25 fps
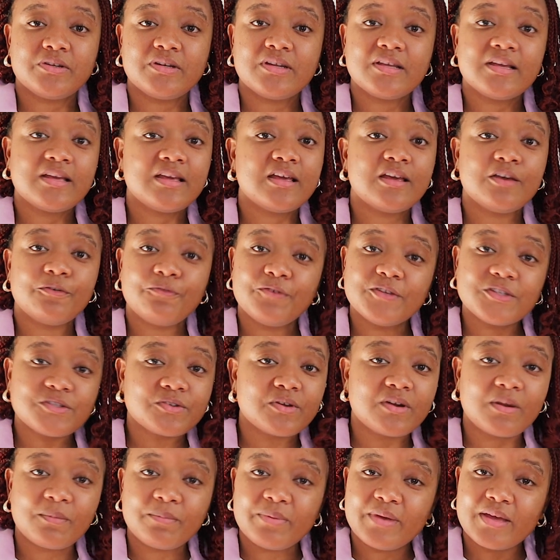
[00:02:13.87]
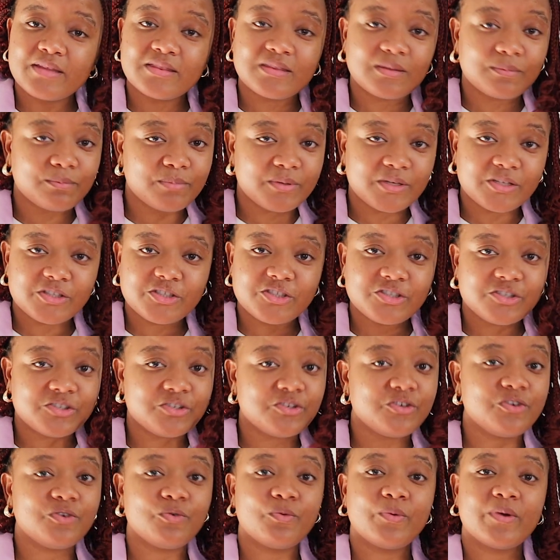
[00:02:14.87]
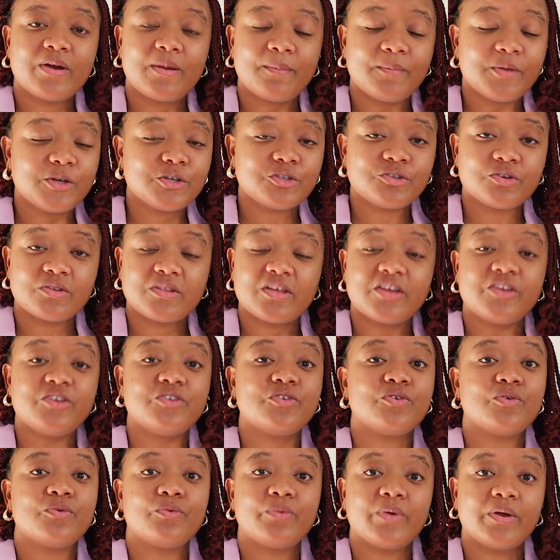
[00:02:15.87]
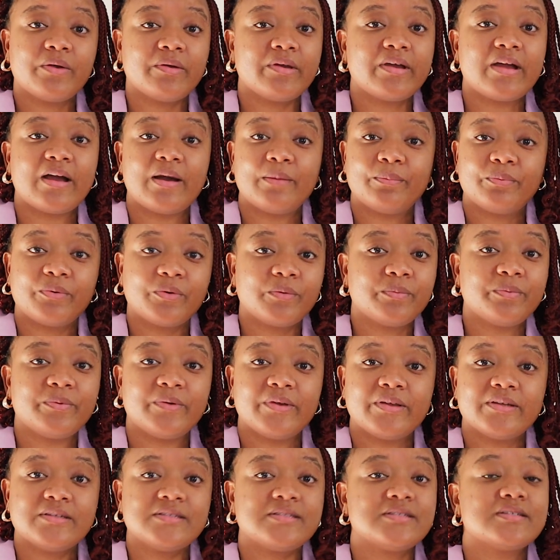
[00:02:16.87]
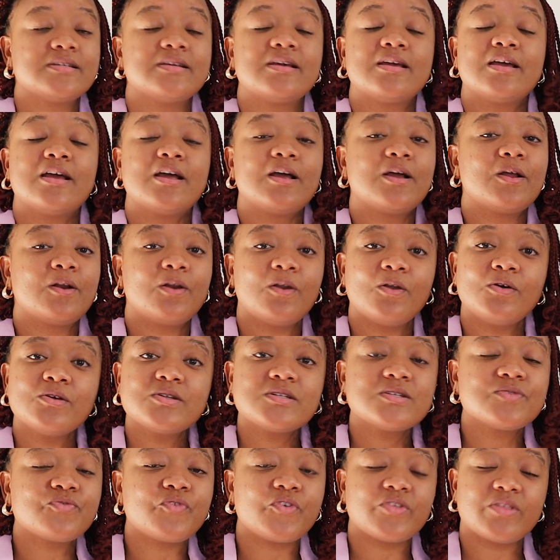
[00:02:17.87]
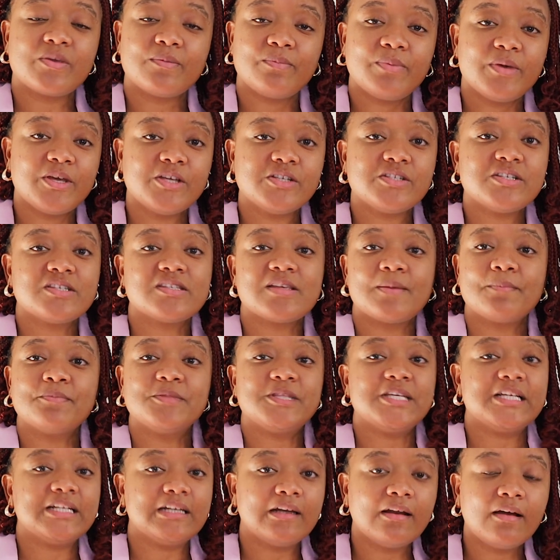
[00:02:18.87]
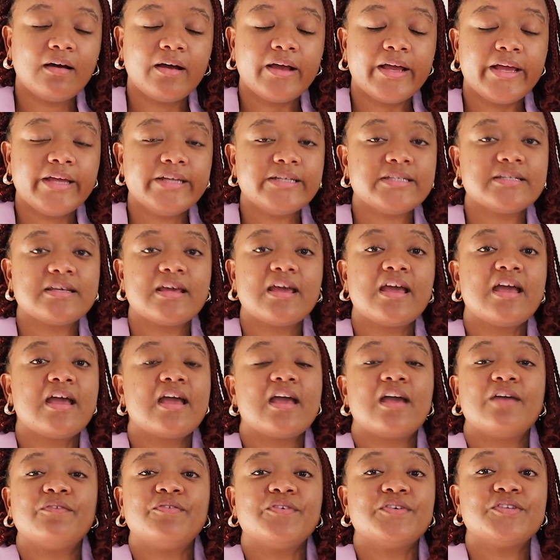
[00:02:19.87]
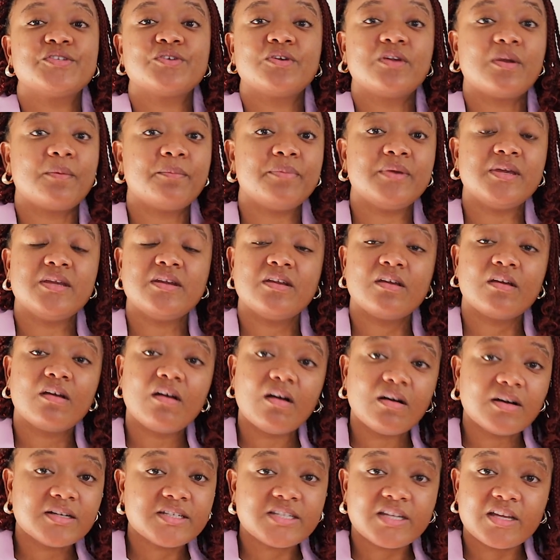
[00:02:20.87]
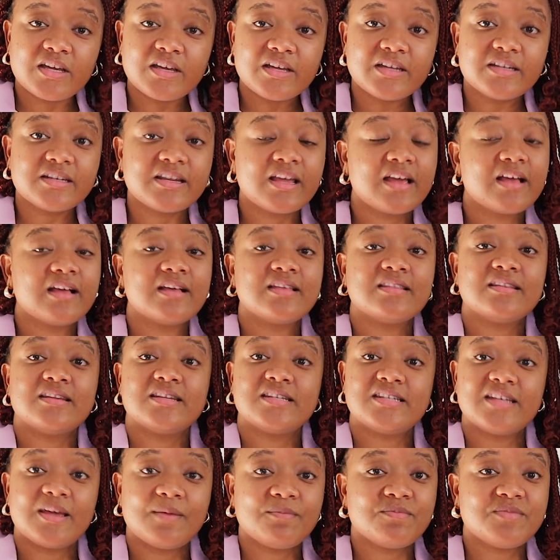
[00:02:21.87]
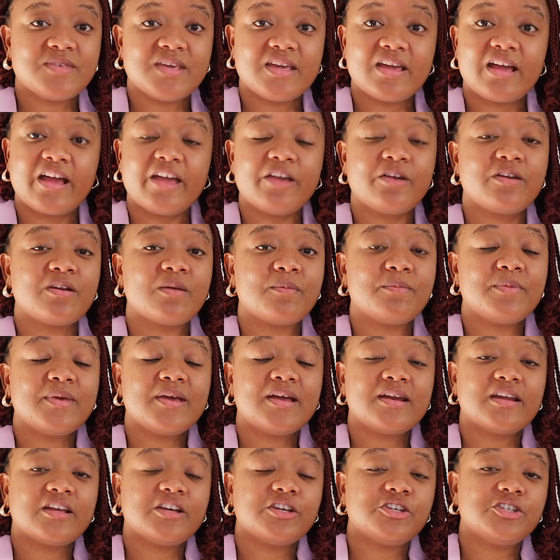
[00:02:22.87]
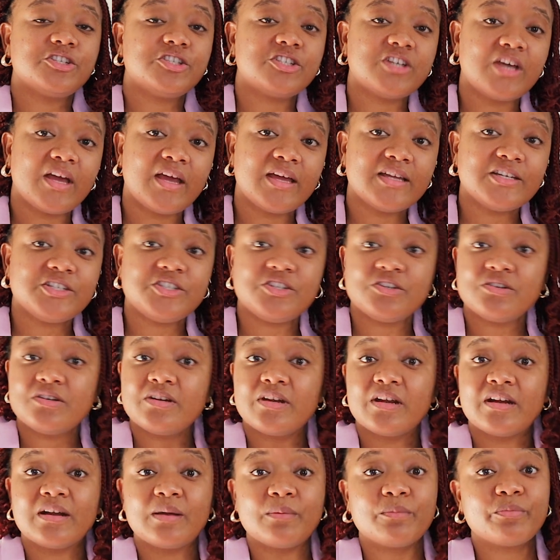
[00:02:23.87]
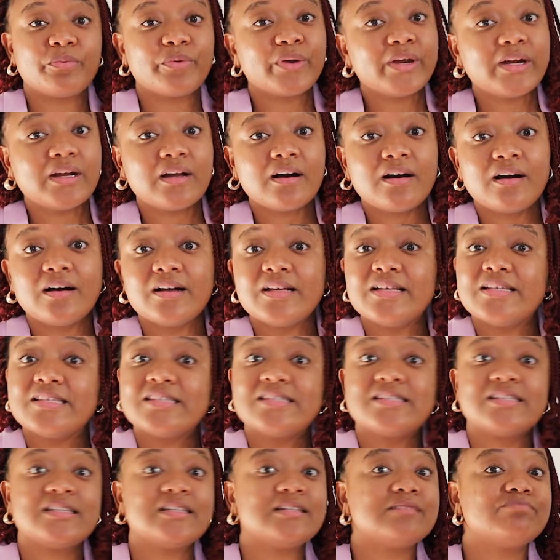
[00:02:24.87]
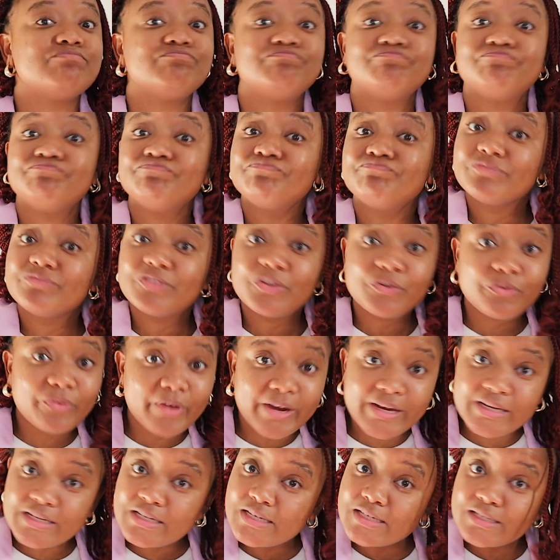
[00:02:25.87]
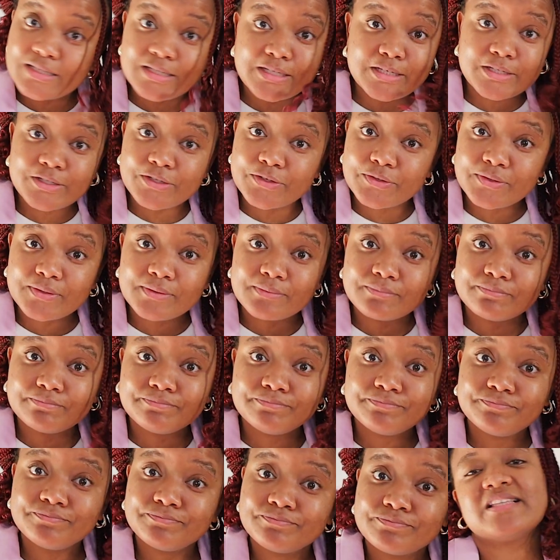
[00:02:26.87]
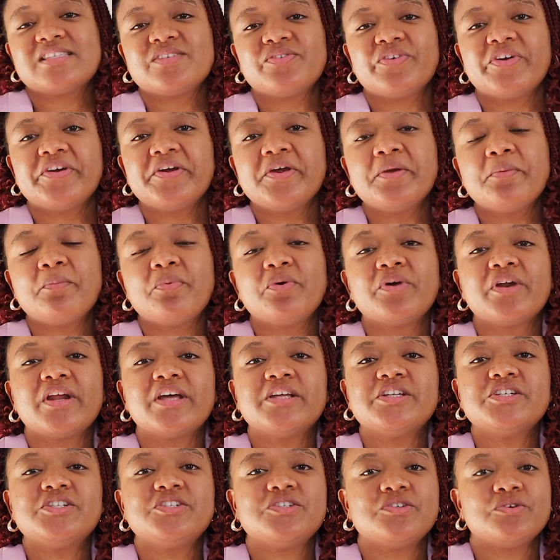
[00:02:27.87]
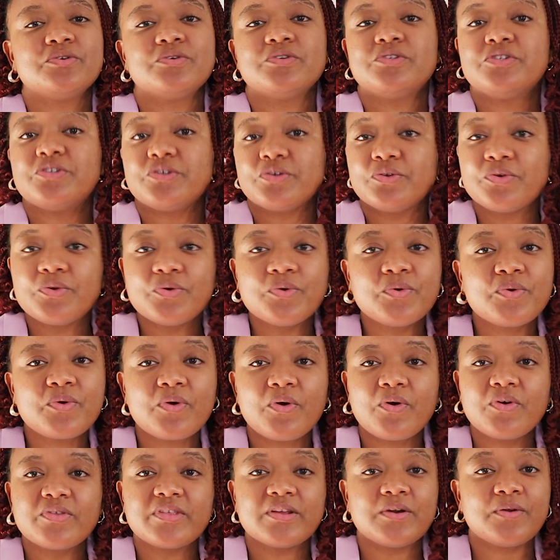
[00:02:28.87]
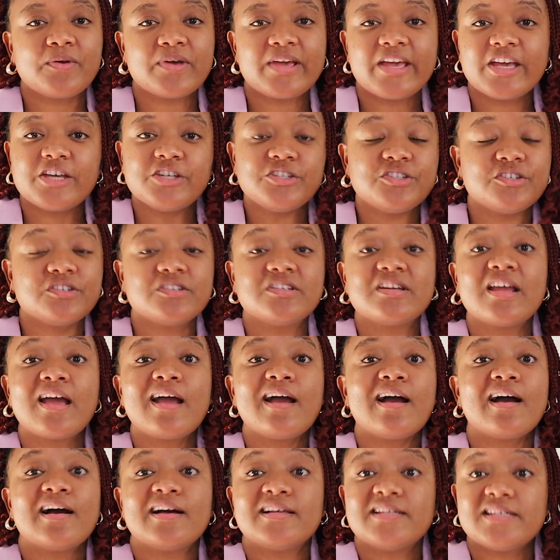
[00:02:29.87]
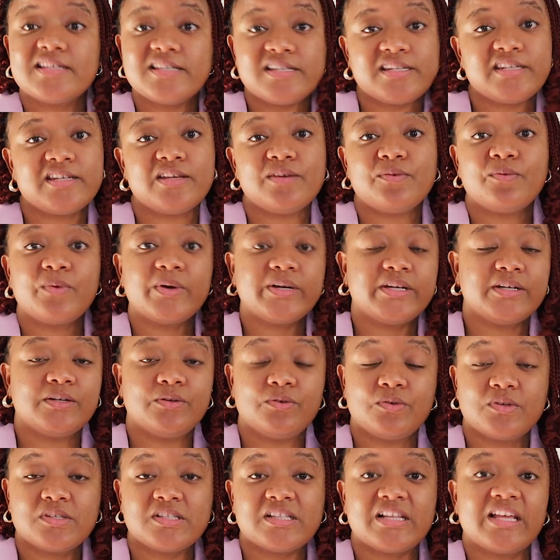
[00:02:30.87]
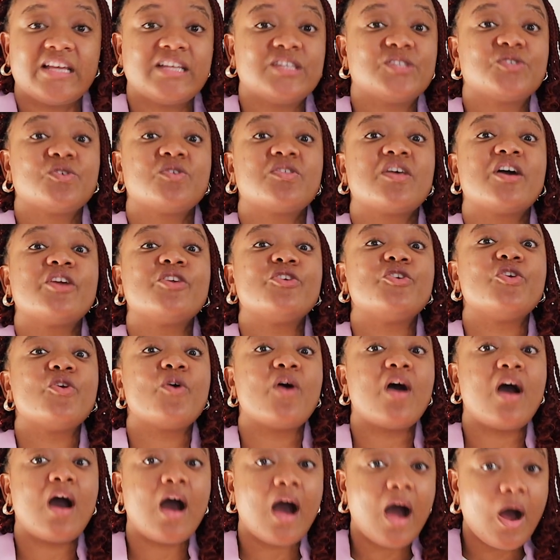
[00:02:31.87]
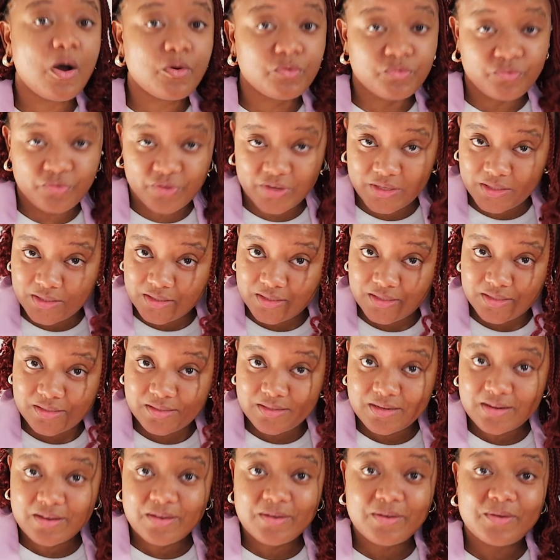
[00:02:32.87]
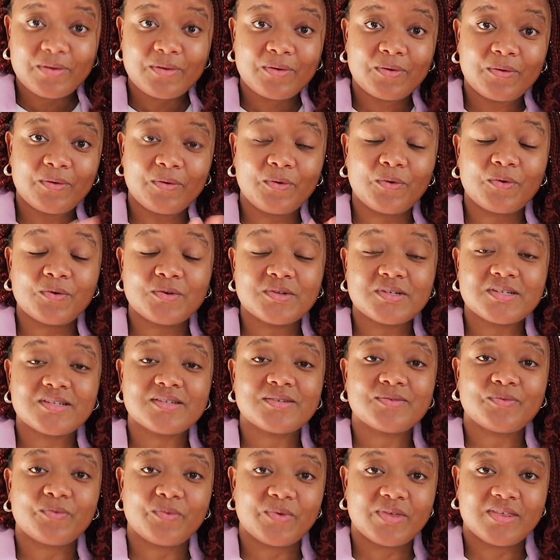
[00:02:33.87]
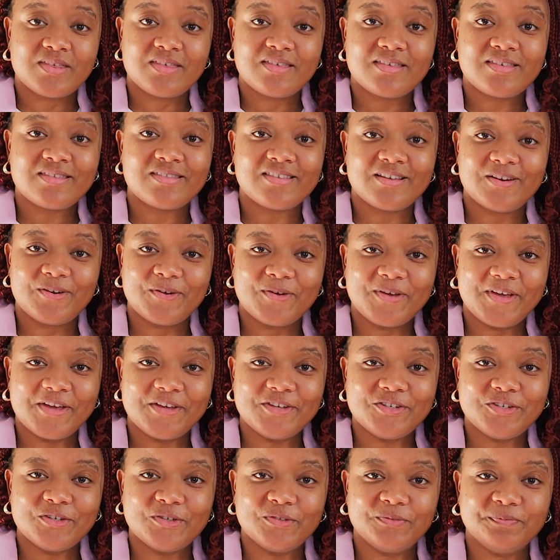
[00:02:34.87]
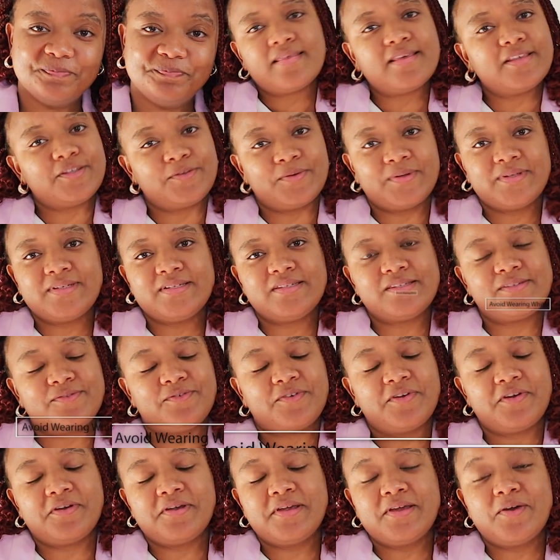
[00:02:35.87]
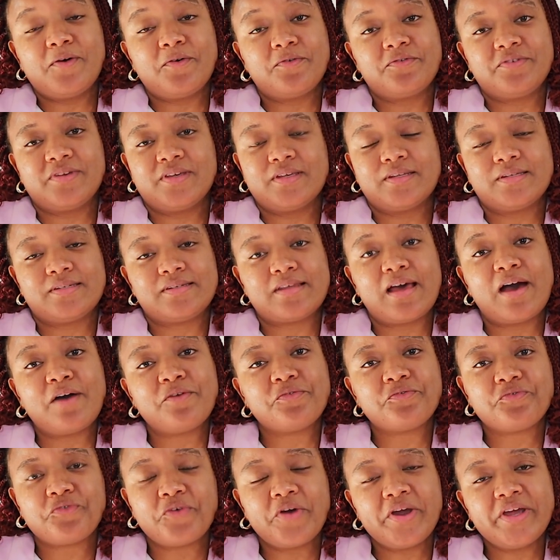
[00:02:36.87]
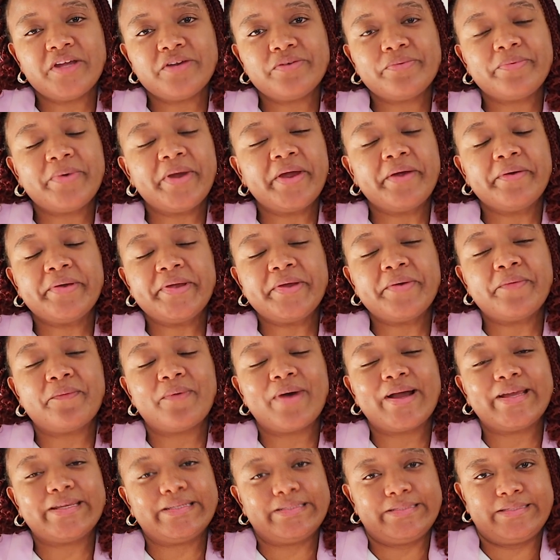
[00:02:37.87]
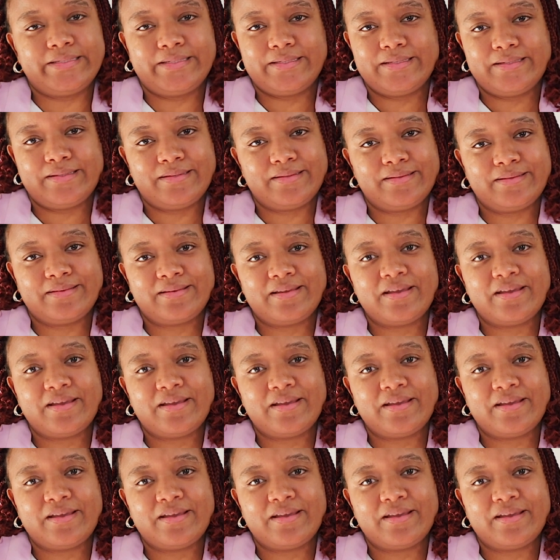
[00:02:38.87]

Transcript: If it's going to be at the beach, you want to make sure that you're wearing appropriate clothes for the beach, something light. If it's going to be in a garden, the same thing. Are you going to be under a shade? Do you need an umbrella? Is it rainy season? It's very important to Google the location and see what it looks like so that your outfits goes with the location. This one is very obvious. Avoid wearing white.